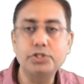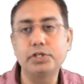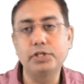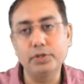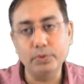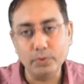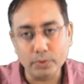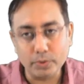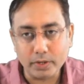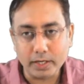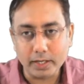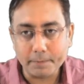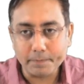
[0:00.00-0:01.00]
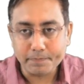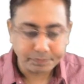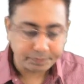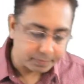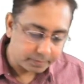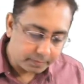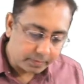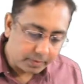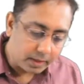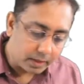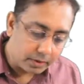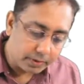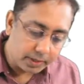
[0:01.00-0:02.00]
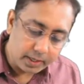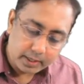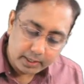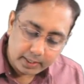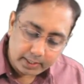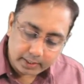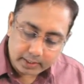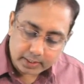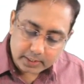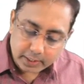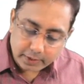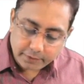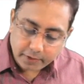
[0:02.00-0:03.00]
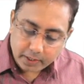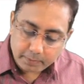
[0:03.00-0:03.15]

this schedule only. Okay. In this